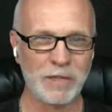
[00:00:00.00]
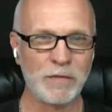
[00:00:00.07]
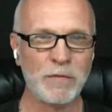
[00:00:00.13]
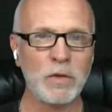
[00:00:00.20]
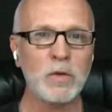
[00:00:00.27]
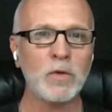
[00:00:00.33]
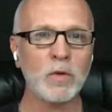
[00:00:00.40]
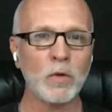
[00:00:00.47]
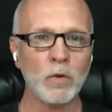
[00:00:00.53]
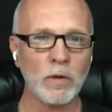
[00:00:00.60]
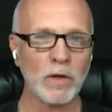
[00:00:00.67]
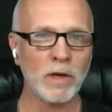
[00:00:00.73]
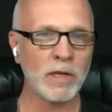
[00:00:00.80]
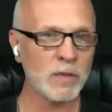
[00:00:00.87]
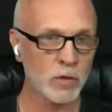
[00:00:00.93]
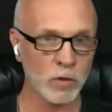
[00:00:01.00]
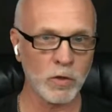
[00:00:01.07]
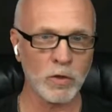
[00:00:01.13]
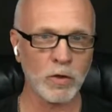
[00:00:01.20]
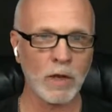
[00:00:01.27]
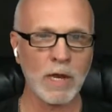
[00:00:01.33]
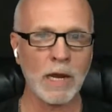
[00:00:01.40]
view of his or
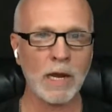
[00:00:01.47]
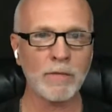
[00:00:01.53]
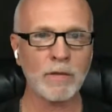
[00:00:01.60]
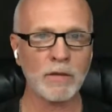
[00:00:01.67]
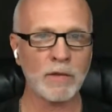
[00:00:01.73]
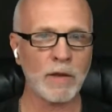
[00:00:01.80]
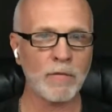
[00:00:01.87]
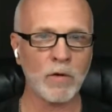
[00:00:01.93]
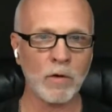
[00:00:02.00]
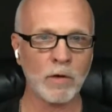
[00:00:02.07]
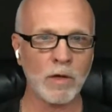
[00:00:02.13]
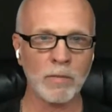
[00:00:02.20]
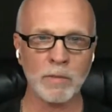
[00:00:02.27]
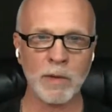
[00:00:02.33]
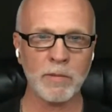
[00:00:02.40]
her life that they've grown up.